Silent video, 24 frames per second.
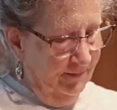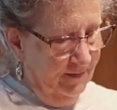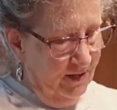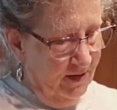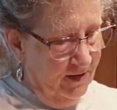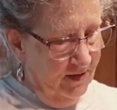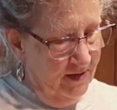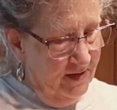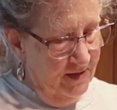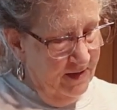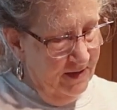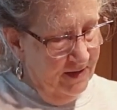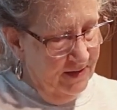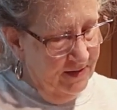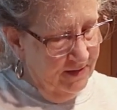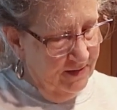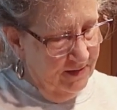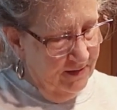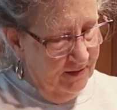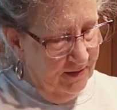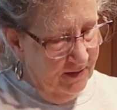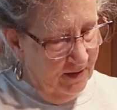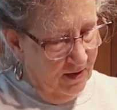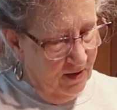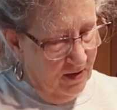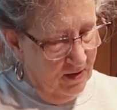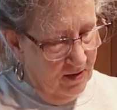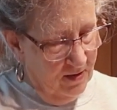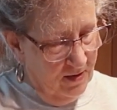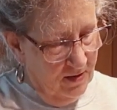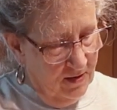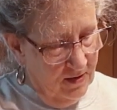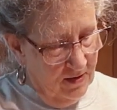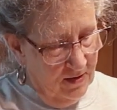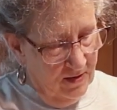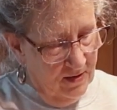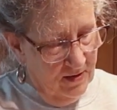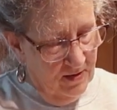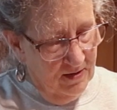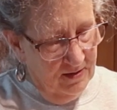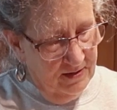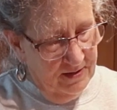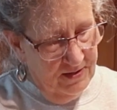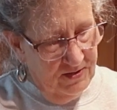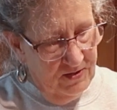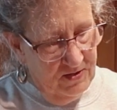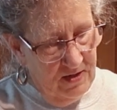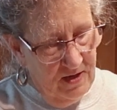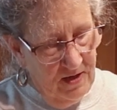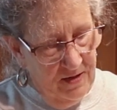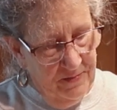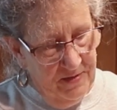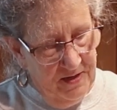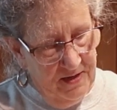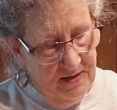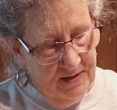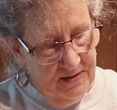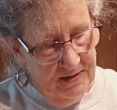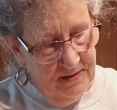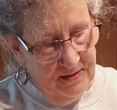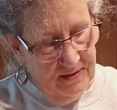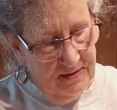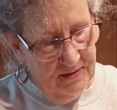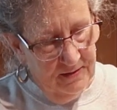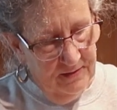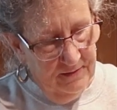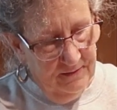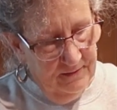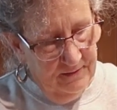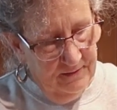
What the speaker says: There it is, all its yumminess.